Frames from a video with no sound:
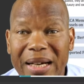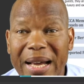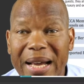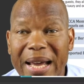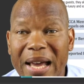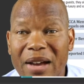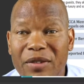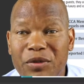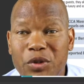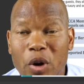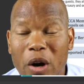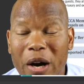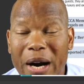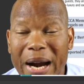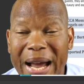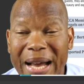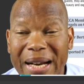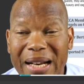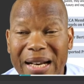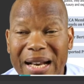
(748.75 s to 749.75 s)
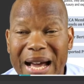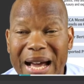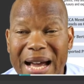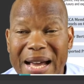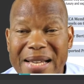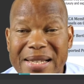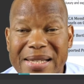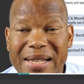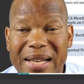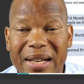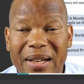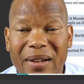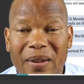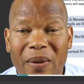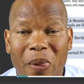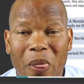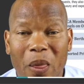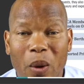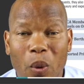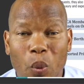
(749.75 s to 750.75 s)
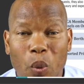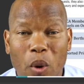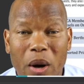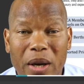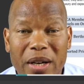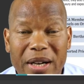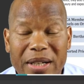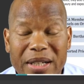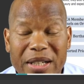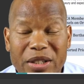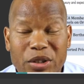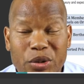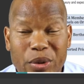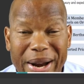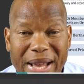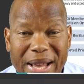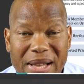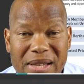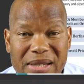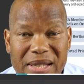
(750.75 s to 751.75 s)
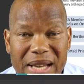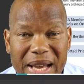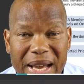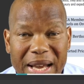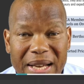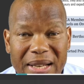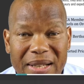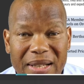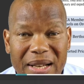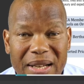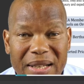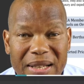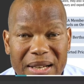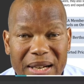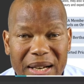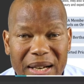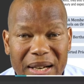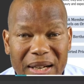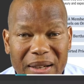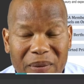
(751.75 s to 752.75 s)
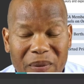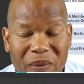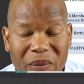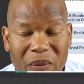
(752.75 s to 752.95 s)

if you are analyzing what are the trends in the